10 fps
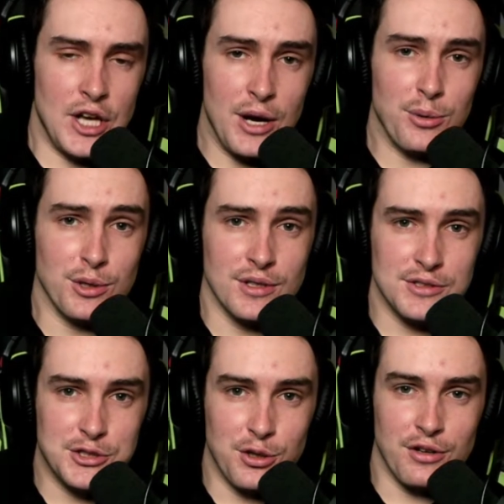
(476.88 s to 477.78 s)
well,
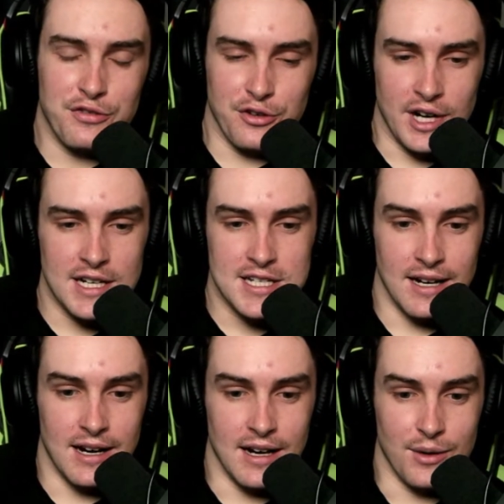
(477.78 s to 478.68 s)
sort of for us,
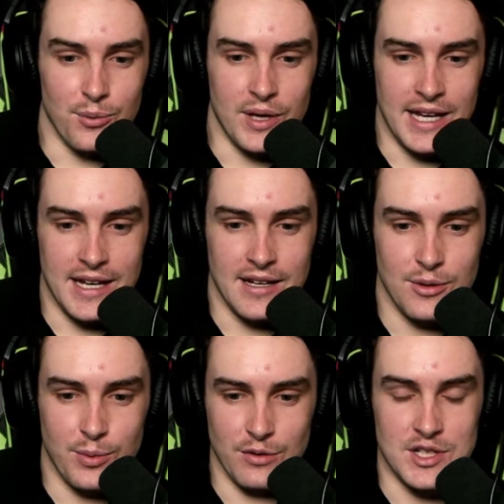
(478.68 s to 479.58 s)
we
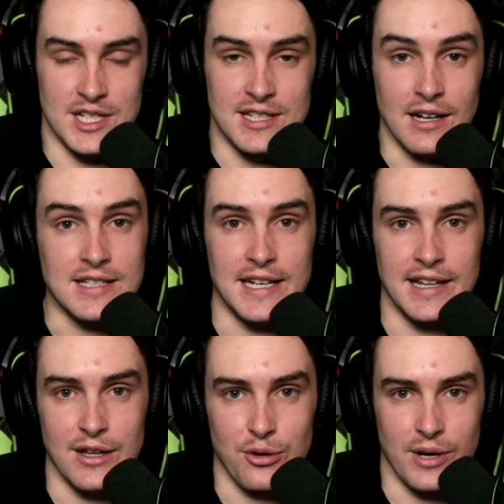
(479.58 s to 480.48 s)
obviously stuck
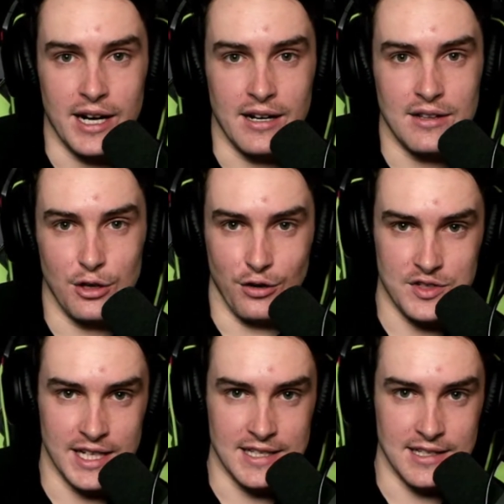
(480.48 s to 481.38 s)
together throughout the off
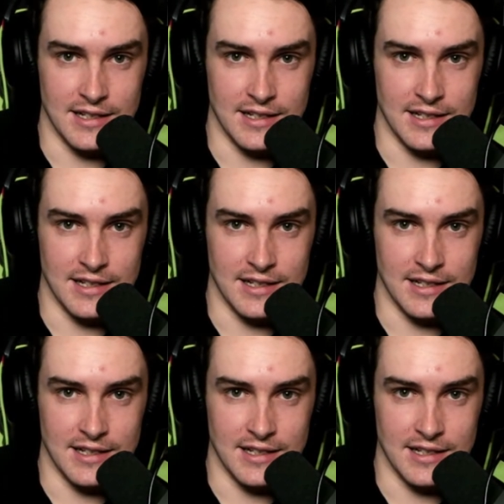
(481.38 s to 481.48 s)
season,